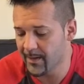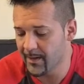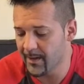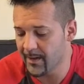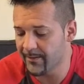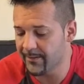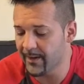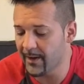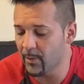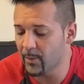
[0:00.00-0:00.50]

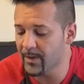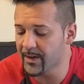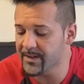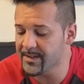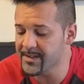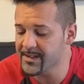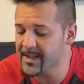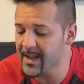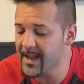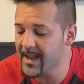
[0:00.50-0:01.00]
If I were to
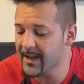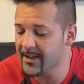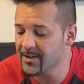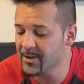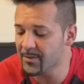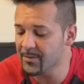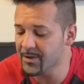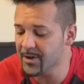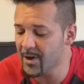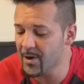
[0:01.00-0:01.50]
say I
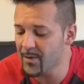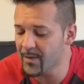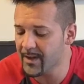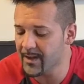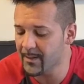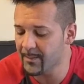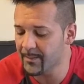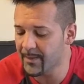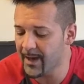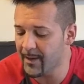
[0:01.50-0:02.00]
don't know
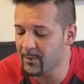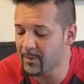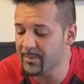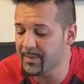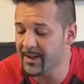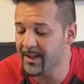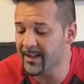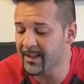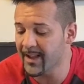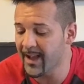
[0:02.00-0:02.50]
him, I would
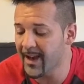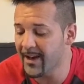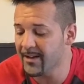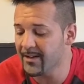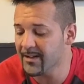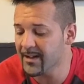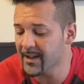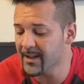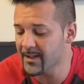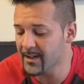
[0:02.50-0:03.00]
be a
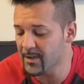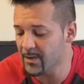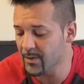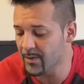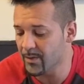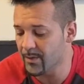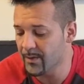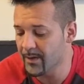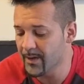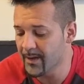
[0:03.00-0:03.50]
liar like
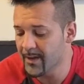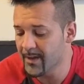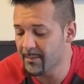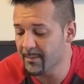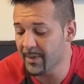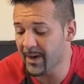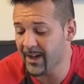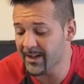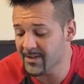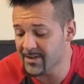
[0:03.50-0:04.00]
you.
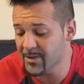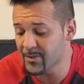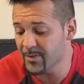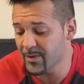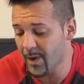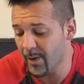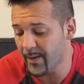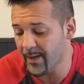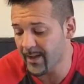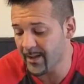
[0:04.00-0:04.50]
But I do
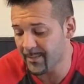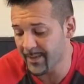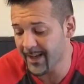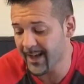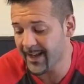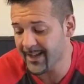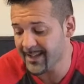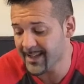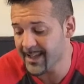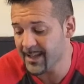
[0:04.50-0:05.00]
know him, and
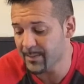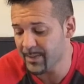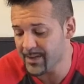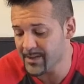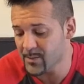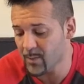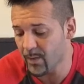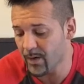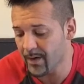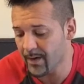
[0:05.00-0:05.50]
I keep
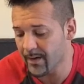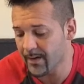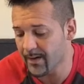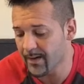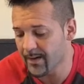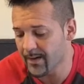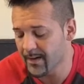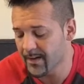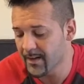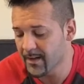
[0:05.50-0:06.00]
his word.
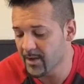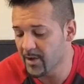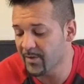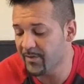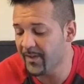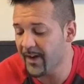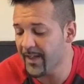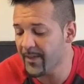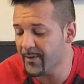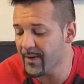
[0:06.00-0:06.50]
Your
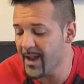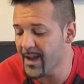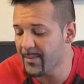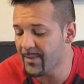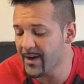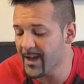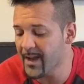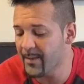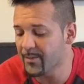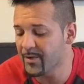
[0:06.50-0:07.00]
father
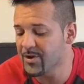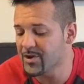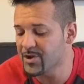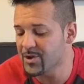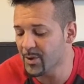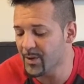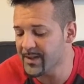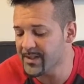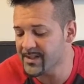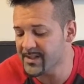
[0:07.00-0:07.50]
Abraham
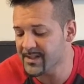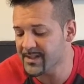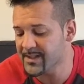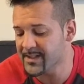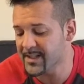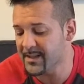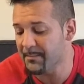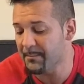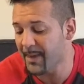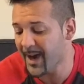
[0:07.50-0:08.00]
rejoiced to
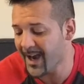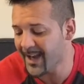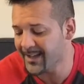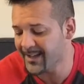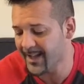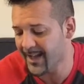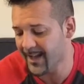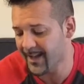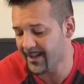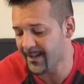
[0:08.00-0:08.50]
see my
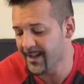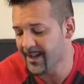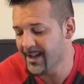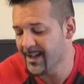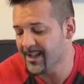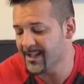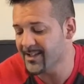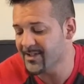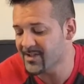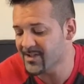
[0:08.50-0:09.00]
day.
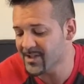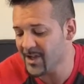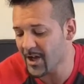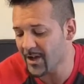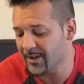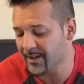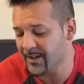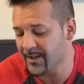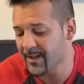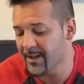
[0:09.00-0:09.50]
He
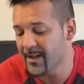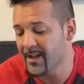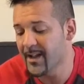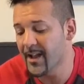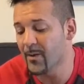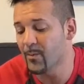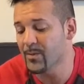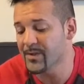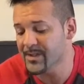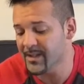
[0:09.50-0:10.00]
saw it
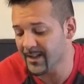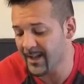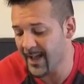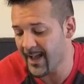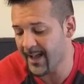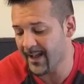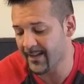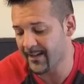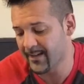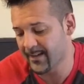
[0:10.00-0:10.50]
and was
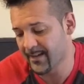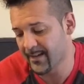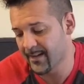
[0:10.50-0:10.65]
glad.